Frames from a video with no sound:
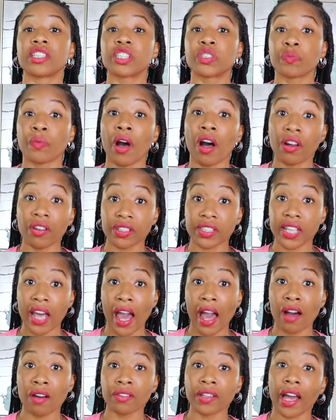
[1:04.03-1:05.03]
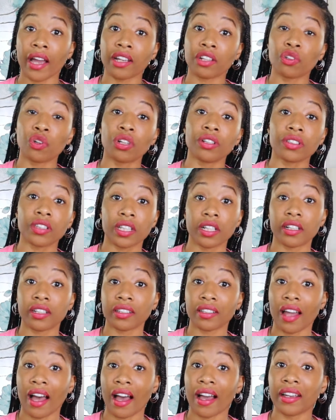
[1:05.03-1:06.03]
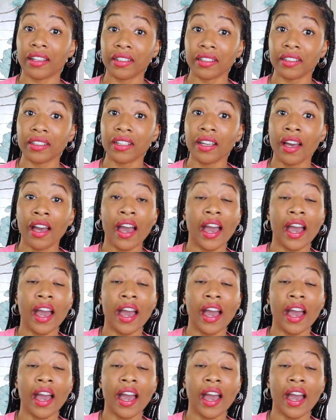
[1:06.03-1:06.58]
small town like North Carolina